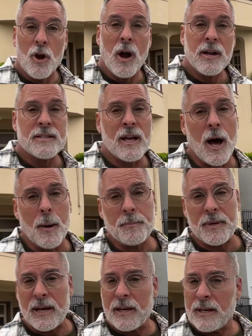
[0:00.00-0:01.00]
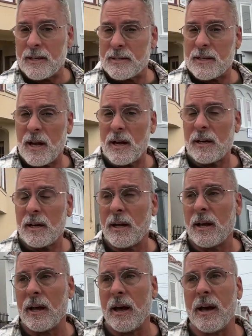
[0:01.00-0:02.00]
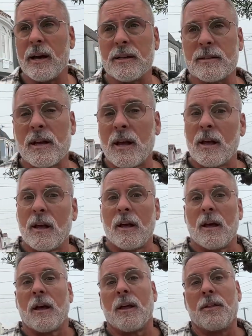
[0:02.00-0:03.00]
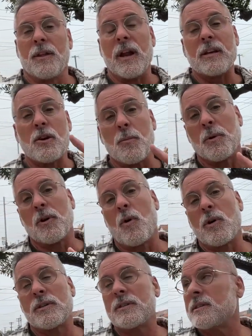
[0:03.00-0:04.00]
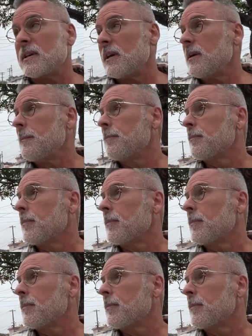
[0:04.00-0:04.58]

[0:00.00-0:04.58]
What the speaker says: not as updated inside as the next home we're going to see,